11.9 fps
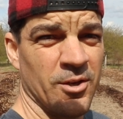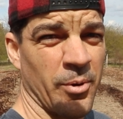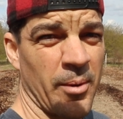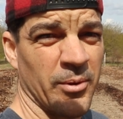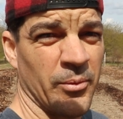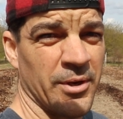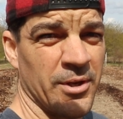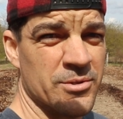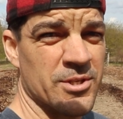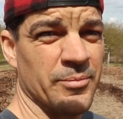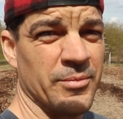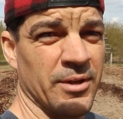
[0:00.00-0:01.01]
you'll probably want to
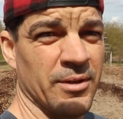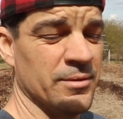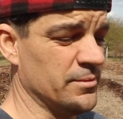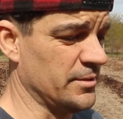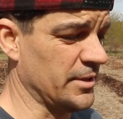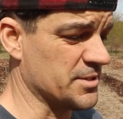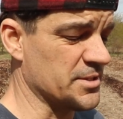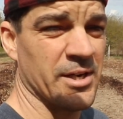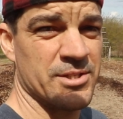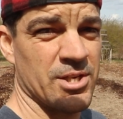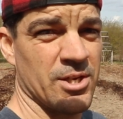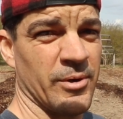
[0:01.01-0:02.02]
use something that's
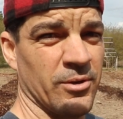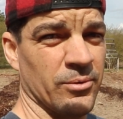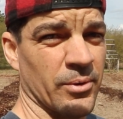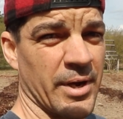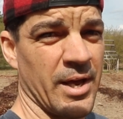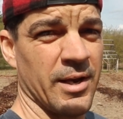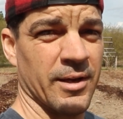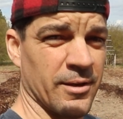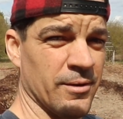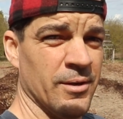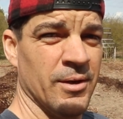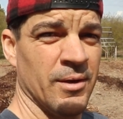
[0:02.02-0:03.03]
non-GMO, organic, and